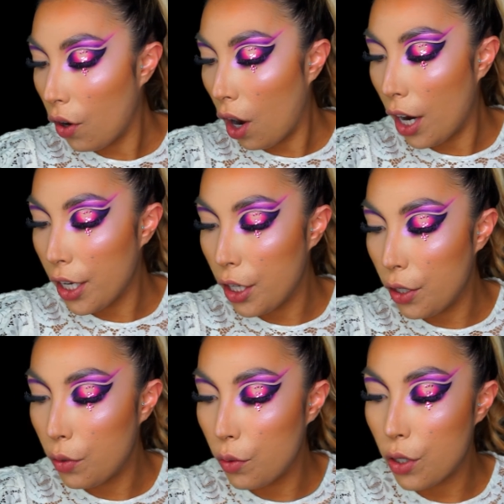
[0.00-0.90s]
I
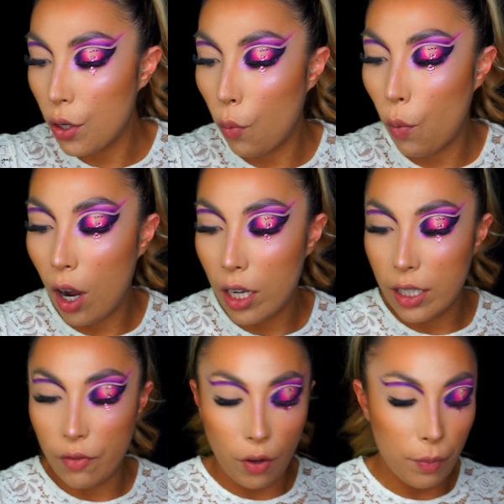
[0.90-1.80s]
used was
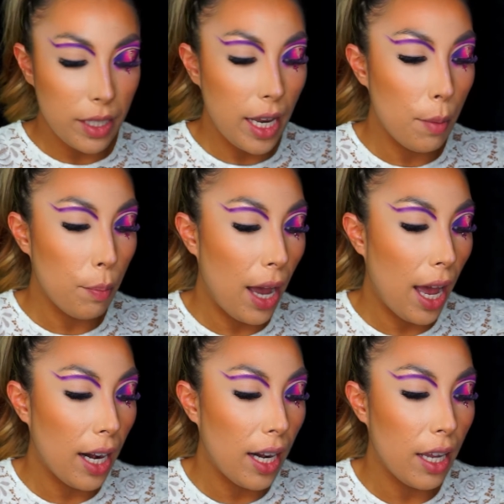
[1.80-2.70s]
from the same
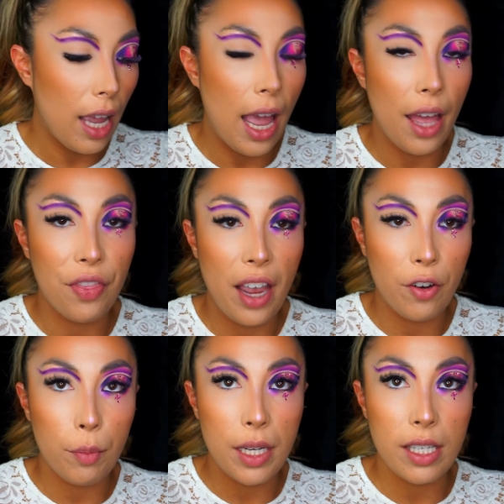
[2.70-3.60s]
palette,
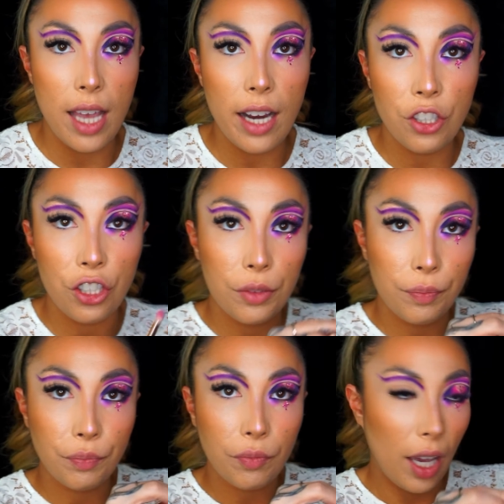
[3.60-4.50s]
Therapy Sesh,
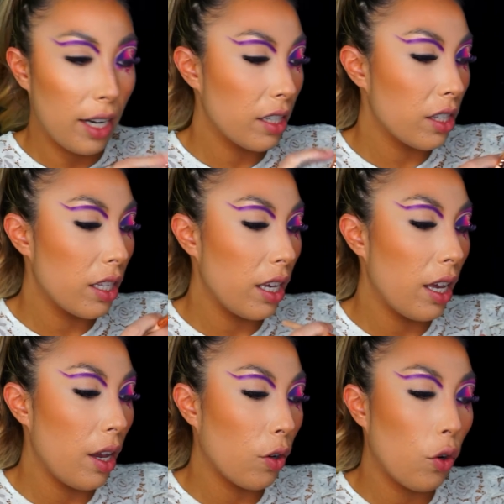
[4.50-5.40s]
and it's
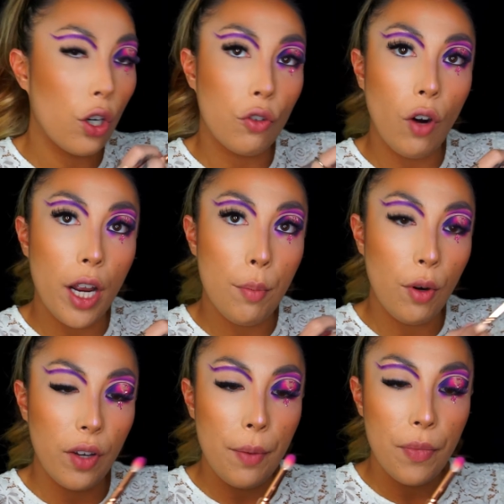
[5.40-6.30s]
the colour right above
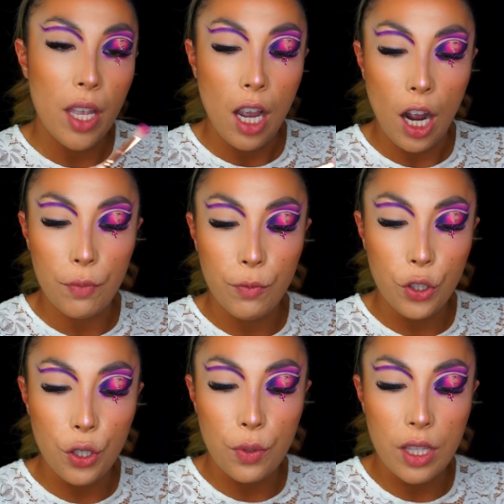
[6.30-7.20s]
it. I'm just
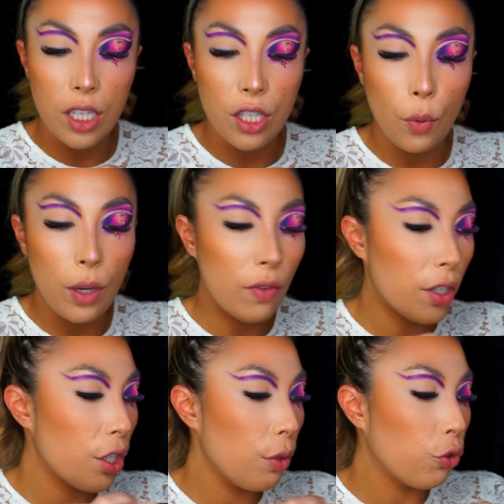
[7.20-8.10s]
using this Awiva
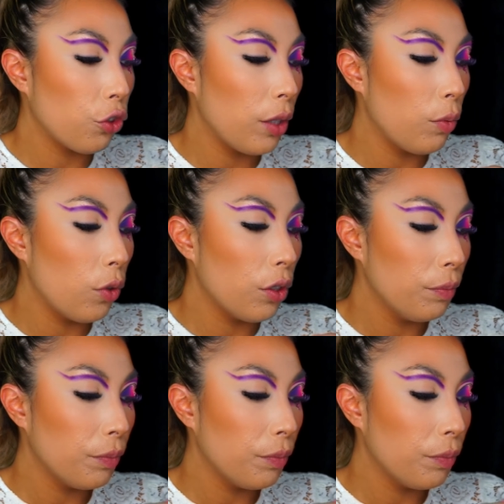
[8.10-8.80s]
231,